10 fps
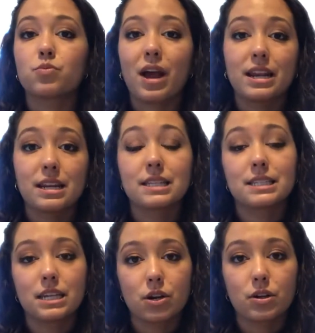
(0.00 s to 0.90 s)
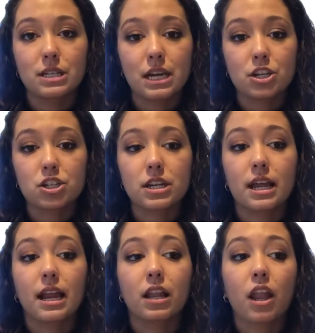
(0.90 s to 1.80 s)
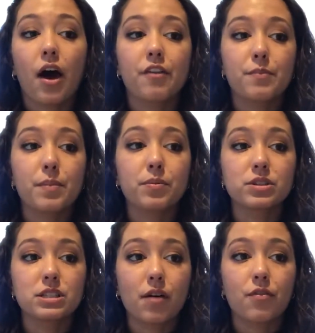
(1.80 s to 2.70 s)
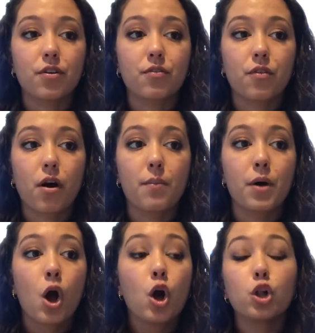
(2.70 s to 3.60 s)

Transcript: redness, and irritation, and a lot of people suffer from